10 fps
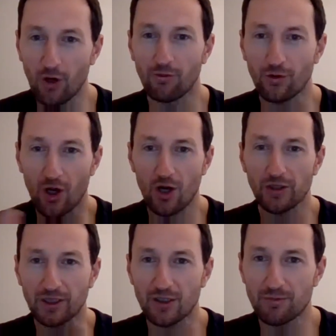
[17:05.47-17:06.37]

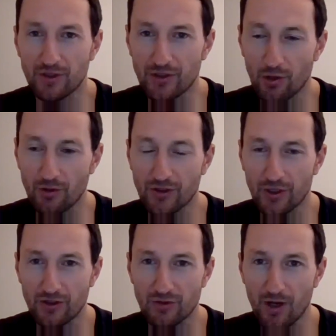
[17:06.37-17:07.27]
overall in crypto is
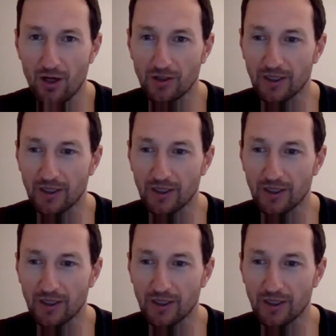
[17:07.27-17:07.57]
so small